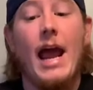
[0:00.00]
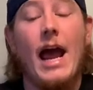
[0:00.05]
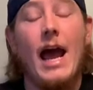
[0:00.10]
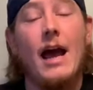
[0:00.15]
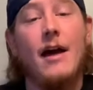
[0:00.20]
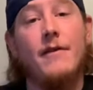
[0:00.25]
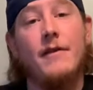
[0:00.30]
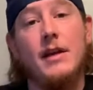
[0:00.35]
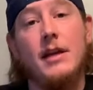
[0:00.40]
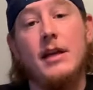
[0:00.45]

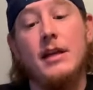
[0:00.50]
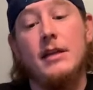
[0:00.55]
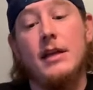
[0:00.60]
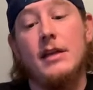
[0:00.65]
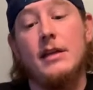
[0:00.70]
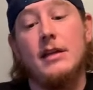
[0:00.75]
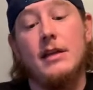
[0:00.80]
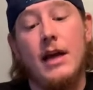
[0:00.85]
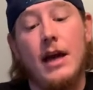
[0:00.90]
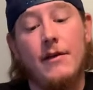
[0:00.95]
have any. They
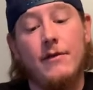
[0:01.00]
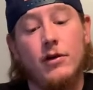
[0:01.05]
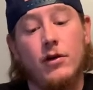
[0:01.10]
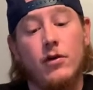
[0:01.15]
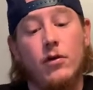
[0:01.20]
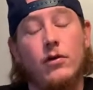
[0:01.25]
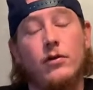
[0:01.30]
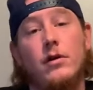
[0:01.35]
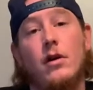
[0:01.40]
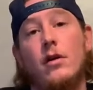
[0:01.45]
did have a
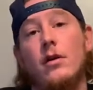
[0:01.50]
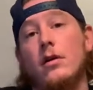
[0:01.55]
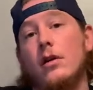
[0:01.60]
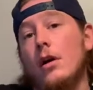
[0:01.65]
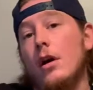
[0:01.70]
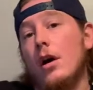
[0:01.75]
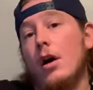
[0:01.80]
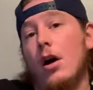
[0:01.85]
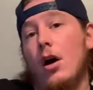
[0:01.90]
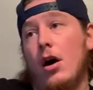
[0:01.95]
Goldar
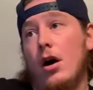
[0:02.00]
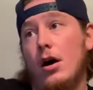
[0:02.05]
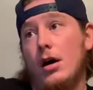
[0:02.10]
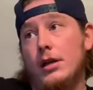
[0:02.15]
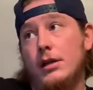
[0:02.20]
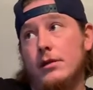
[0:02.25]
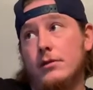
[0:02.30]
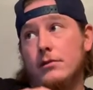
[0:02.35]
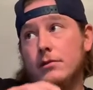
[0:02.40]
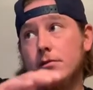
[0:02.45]

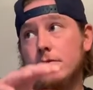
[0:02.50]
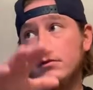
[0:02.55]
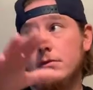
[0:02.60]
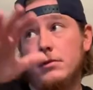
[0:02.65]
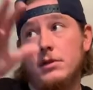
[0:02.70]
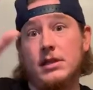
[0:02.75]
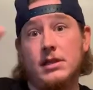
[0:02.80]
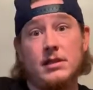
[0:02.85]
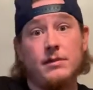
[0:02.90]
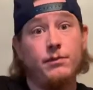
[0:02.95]
on
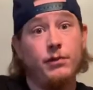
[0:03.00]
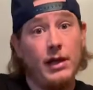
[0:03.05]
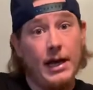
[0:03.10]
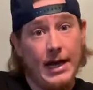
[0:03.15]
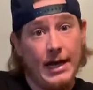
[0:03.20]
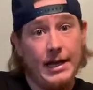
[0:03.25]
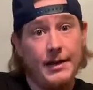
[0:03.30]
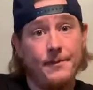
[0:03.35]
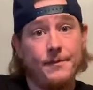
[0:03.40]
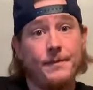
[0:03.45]

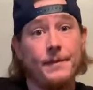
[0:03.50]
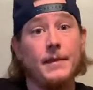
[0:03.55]
display.